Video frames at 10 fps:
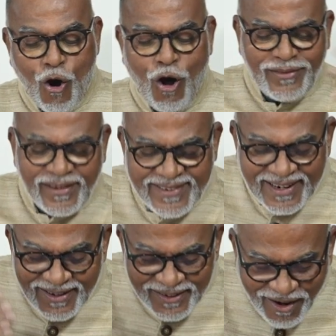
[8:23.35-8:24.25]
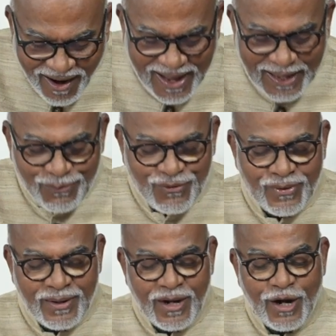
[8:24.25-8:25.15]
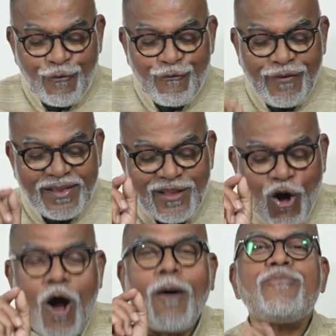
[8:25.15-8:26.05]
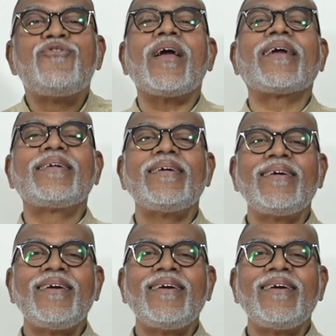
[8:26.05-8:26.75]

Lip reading: on the settled tribes with the object